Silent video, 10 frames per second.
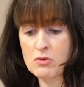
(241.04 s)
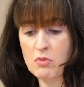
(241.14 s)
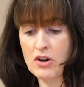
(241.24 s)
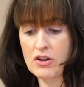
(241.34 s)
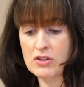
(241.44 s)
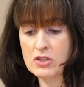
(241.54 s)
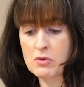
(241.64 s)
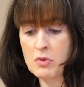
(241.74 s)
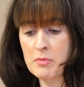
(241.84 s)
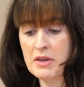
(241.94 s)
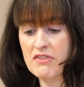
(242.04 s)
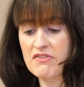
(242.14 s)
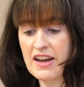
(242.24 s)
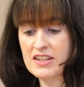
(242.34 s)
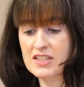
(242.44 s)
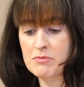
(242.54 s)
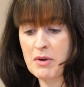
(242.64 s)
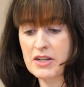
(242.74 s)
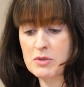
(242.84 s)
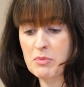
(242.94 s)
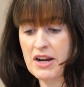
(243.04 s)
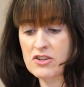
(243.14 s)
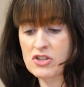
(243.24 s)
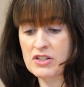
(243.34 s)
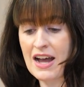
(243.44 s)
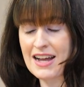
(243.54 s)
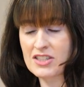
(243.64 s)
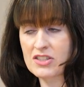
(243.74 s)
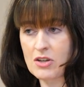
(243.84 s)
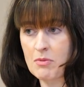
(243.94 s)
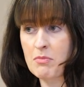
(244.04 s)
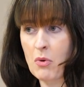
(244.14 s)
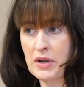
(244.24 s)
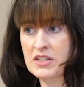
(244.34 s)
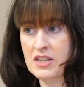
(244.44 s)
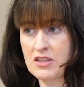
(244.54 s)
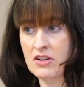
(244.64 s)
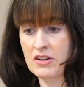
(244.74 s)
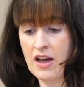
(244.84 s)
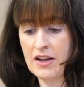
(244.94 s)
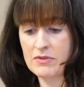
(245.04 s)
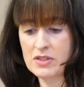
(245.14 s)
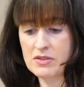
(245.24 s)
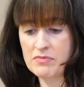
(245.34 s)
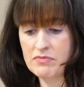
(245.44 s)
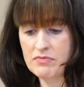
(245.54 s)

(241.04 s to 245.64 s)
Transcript: the world will be affected by depression at some point in their lives.